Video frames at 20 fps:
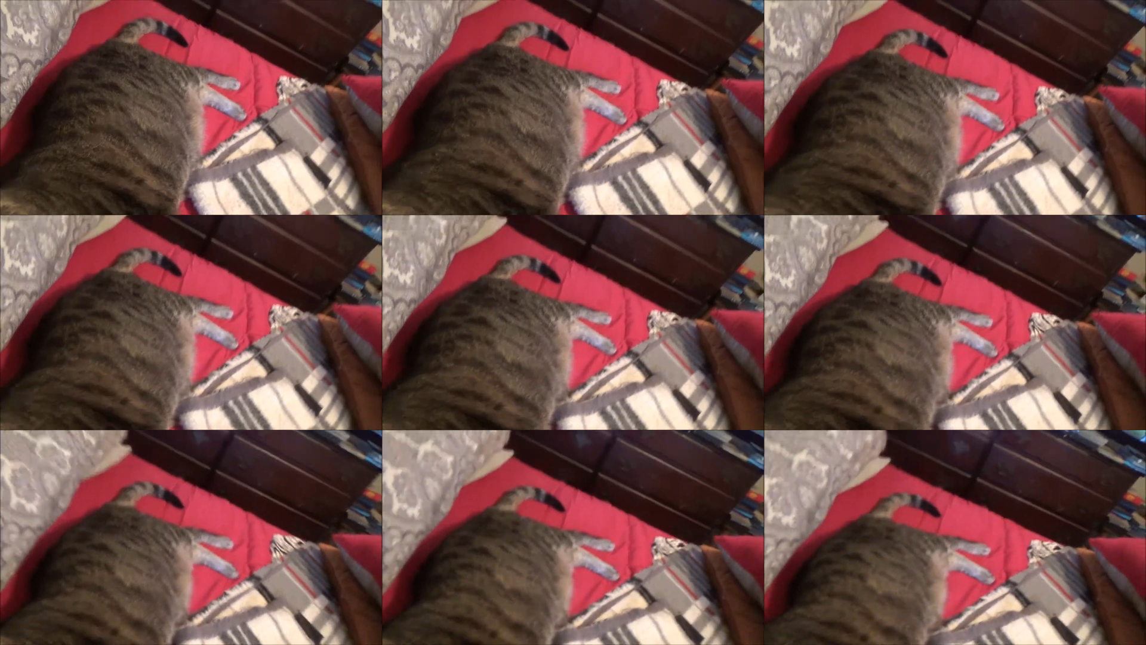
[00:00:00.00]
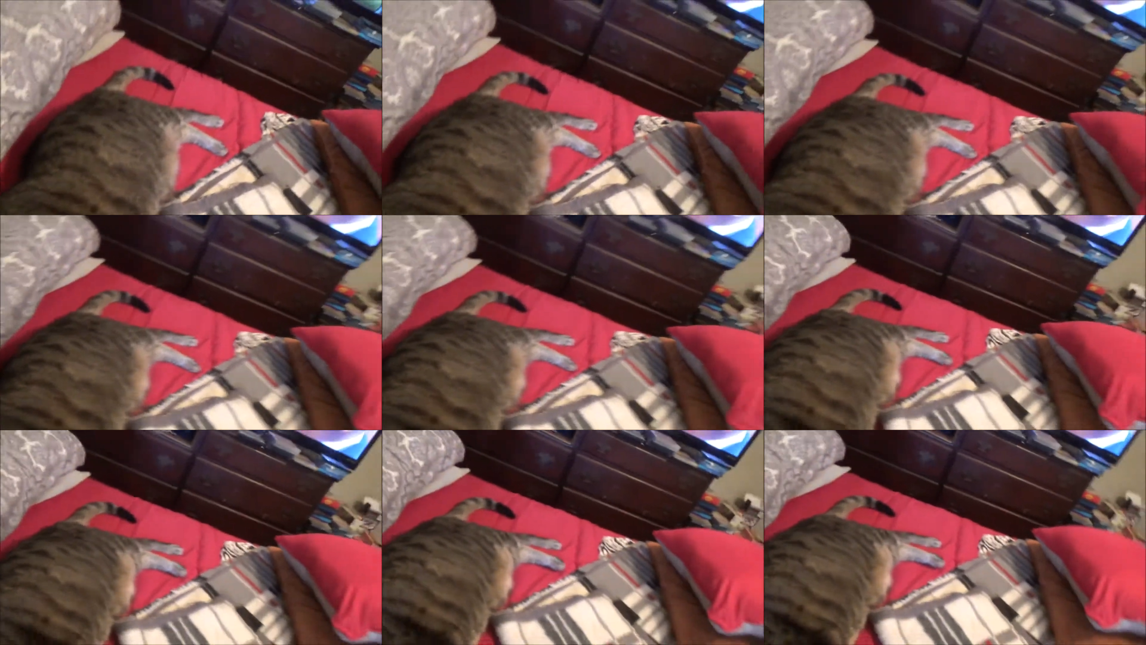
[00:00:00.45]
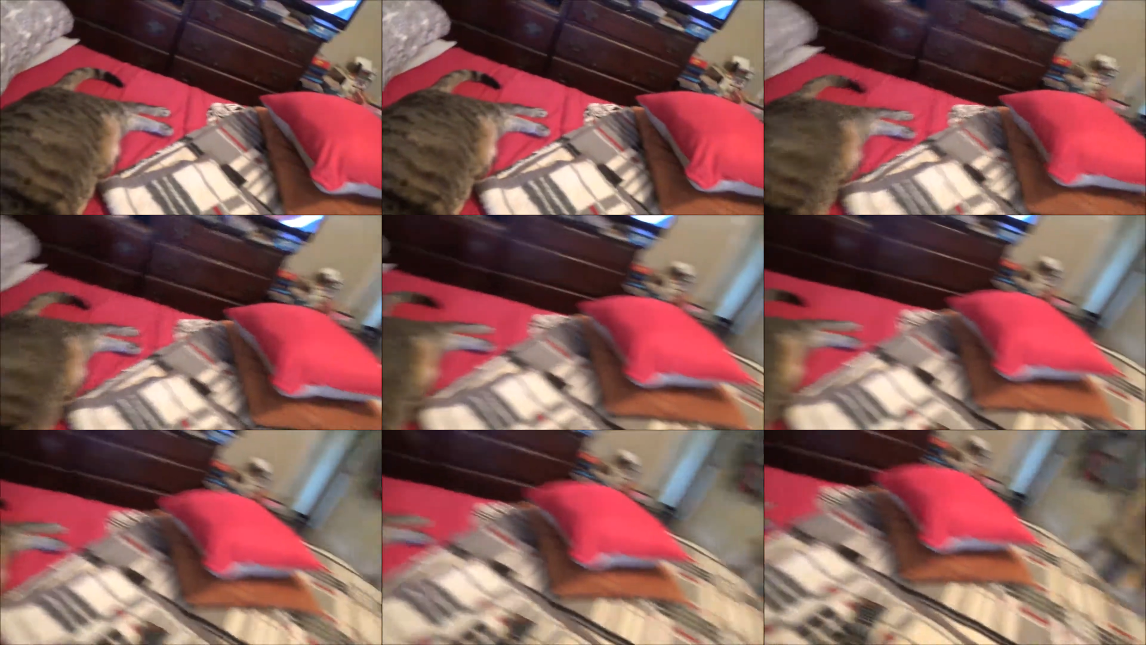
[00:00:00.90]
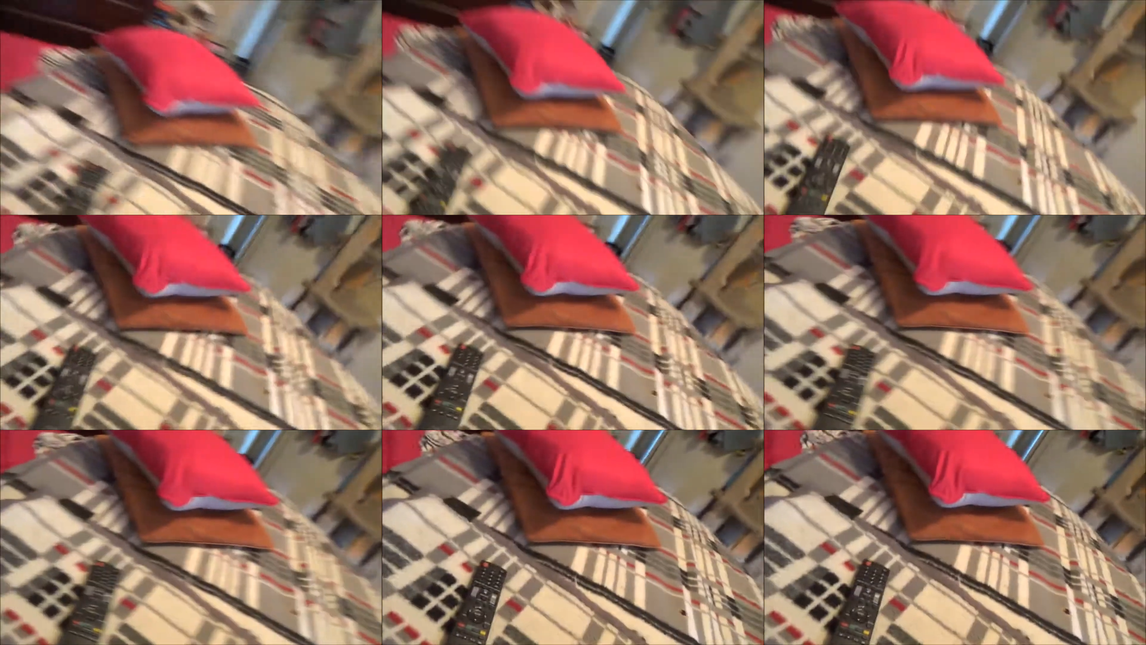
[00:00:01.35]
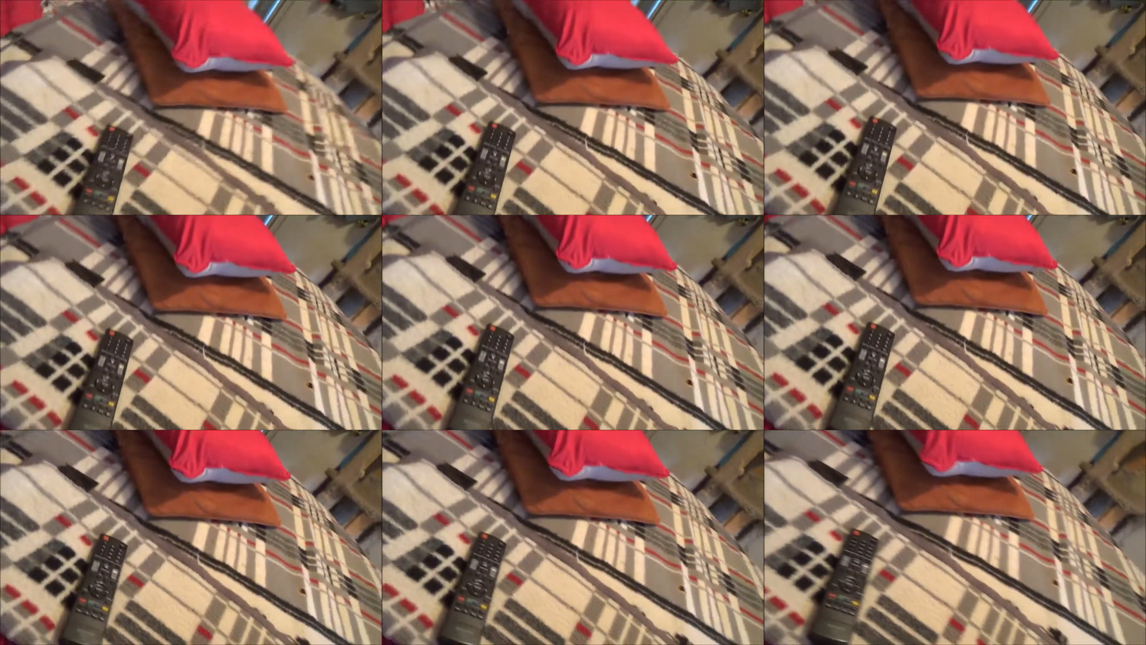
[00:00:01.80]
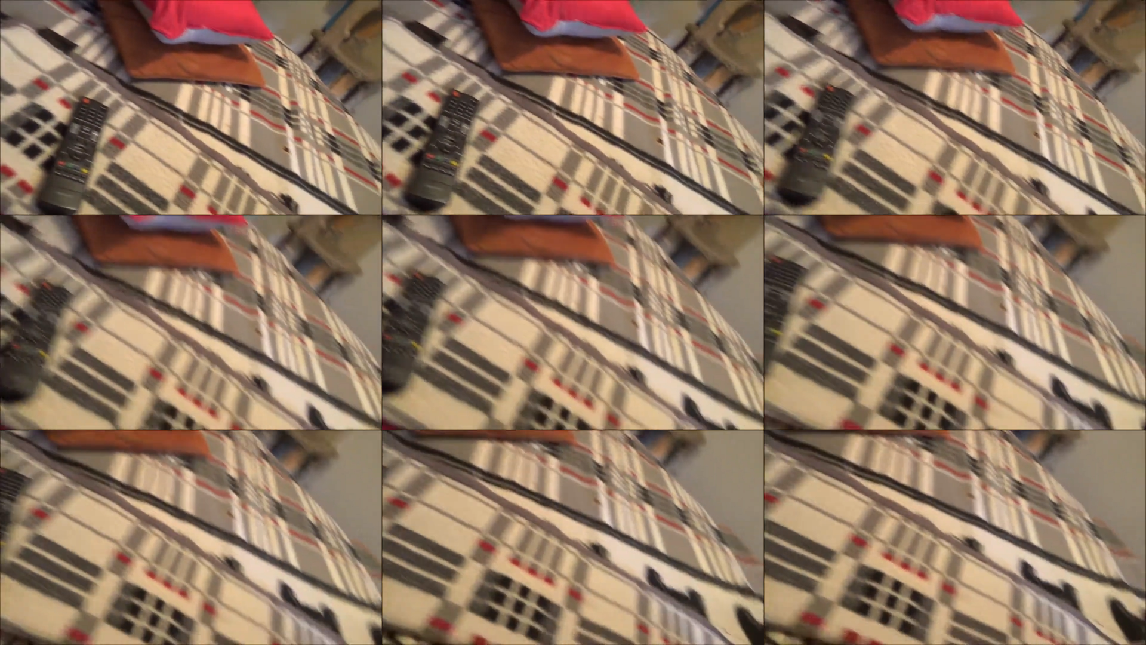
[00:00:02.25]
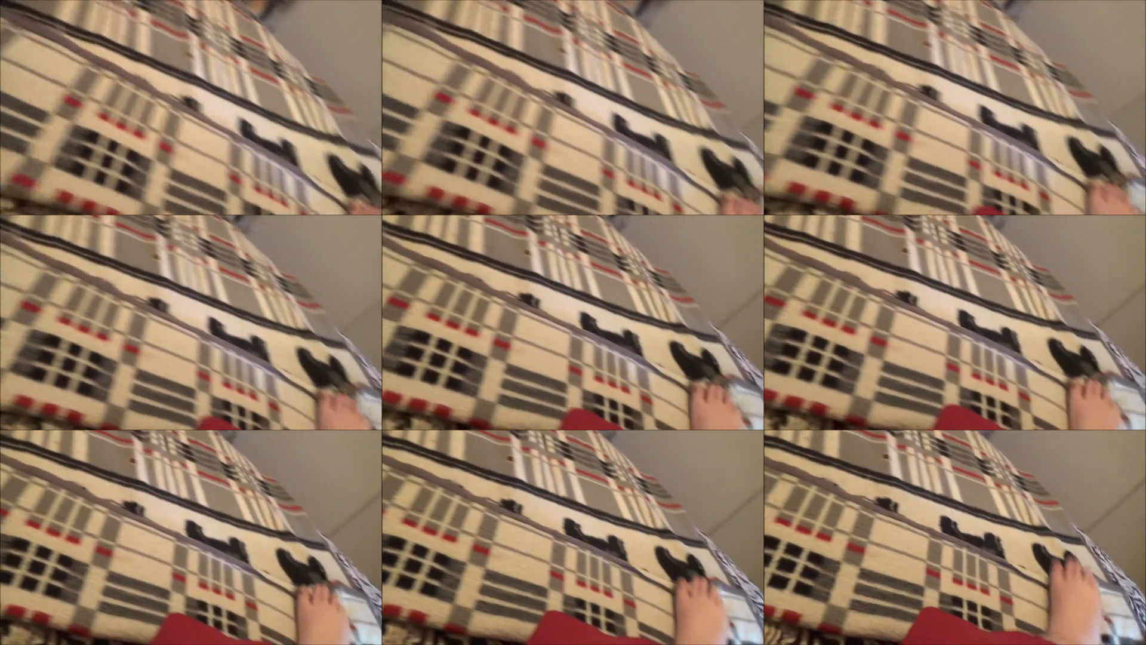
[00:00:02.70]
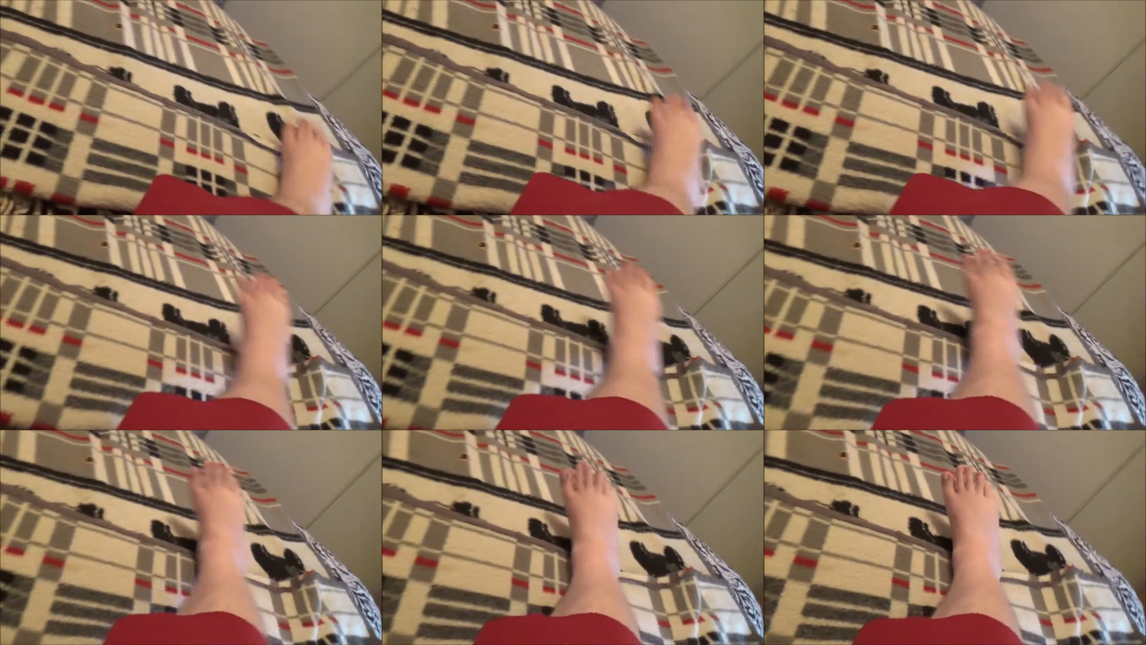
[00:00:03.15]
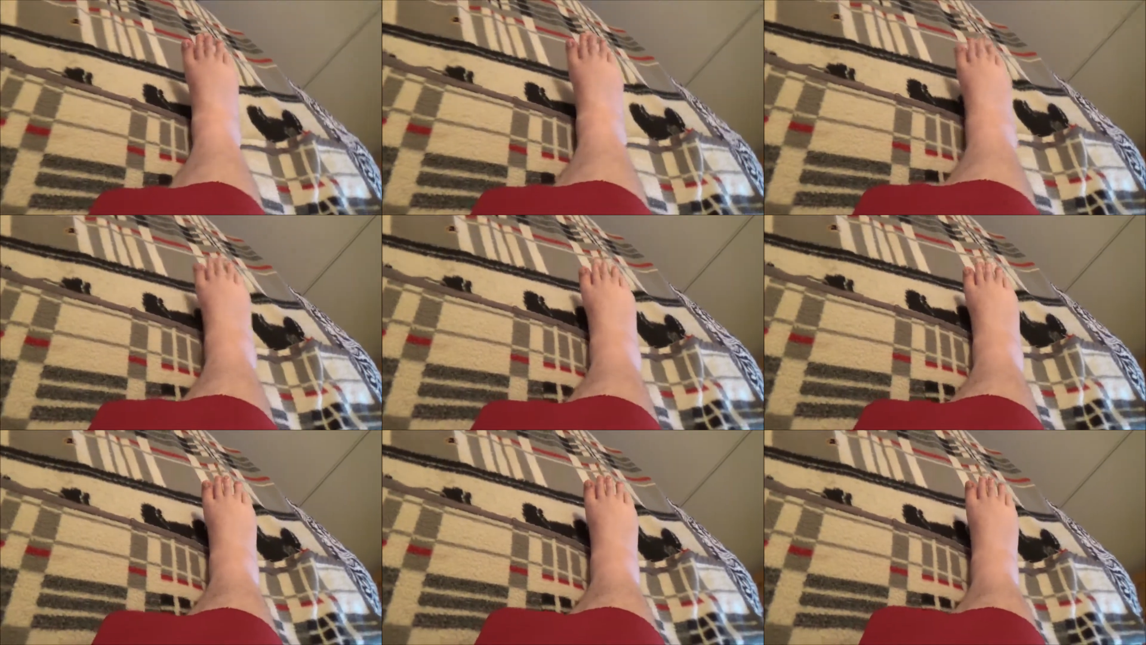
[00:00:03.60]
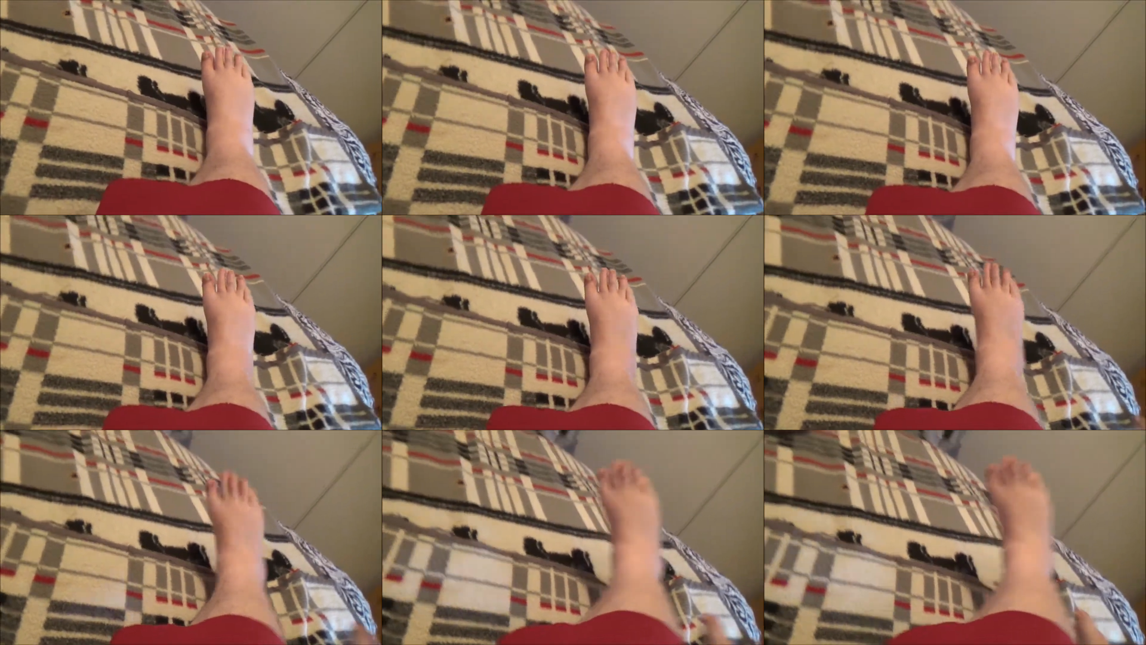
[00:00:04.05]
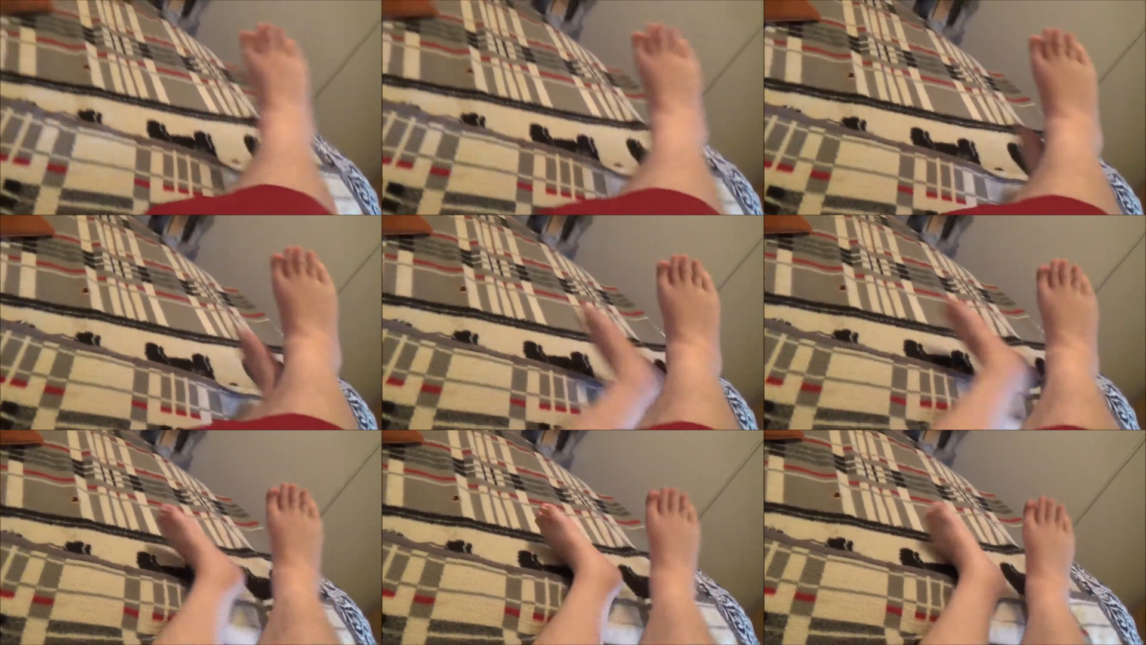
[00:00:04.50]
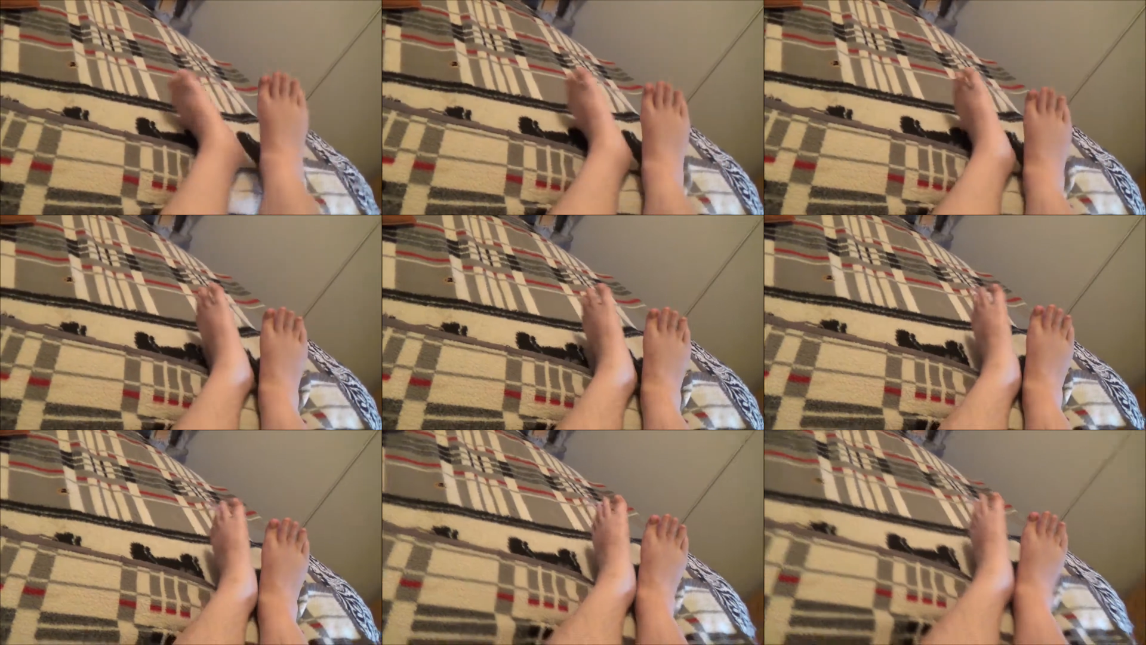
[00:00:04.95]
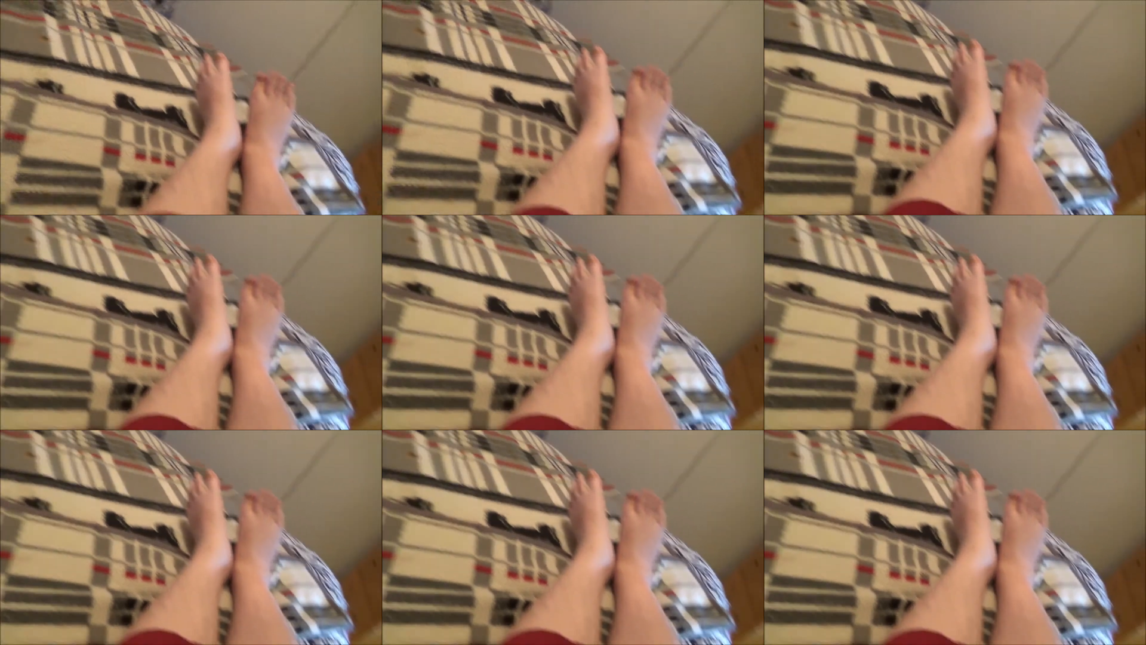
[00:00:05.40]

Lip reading: [unreadable: no face in view]